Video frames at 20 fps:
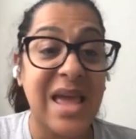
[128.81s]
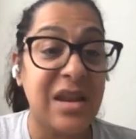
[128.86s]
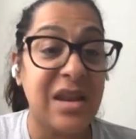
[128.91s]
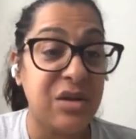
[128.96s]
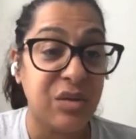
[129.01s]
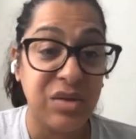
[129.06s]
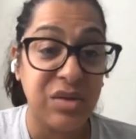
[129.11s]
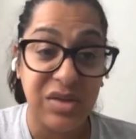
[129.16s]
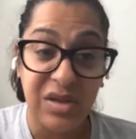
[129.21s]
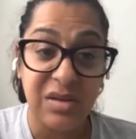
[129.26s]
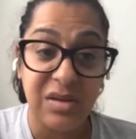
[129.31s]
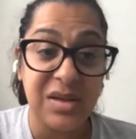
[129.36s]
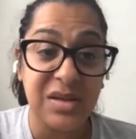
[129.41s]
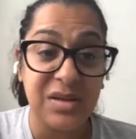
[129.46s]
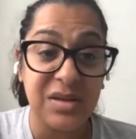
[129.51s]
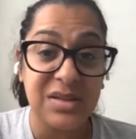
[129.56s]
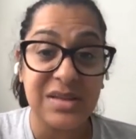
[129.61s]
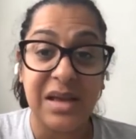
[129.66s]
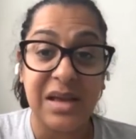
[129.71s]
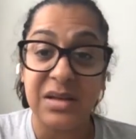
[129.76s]

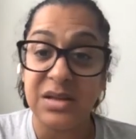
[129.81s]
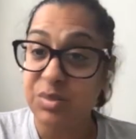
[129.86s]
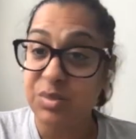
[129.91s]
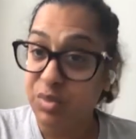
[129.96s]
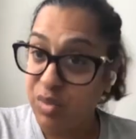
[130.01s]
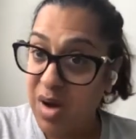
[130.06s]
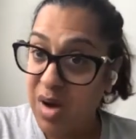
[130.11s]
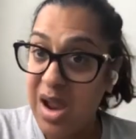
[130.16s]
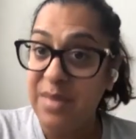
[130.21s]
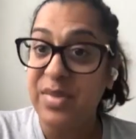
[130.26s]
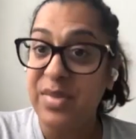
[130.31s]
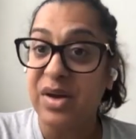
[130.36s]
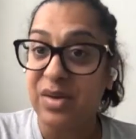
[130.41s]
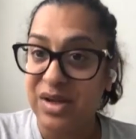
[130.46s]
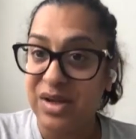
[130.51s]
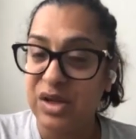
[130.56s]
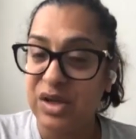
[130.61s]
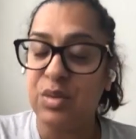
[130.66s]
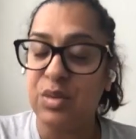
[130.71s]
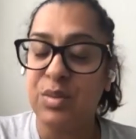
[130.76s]
endothelial cells,
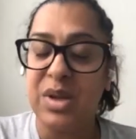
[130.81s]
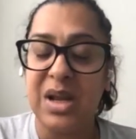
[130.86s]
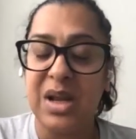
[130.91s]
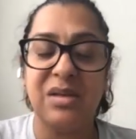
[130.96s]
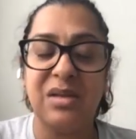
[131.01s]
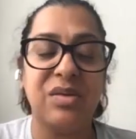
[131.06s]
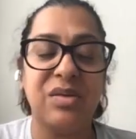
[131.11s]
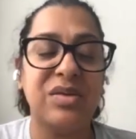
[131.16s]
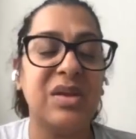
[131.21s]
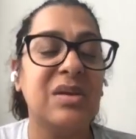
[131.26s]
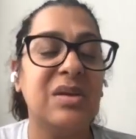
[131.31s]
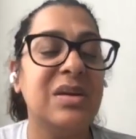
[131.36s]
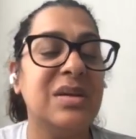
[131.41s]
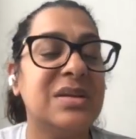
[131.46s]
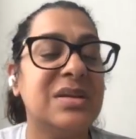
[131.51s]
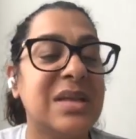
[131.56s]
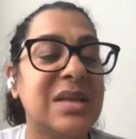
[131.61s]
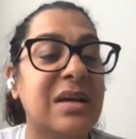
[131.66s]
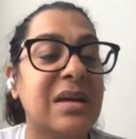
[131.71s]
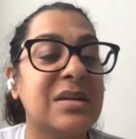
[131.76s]
primary human
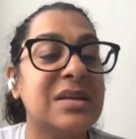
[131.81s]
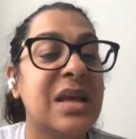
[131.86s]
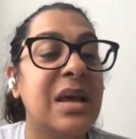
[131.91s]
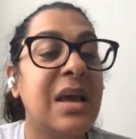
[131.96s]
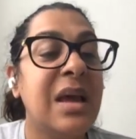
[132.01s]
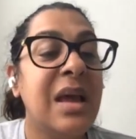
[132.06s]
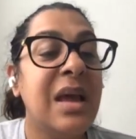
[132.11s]
endothelial cells,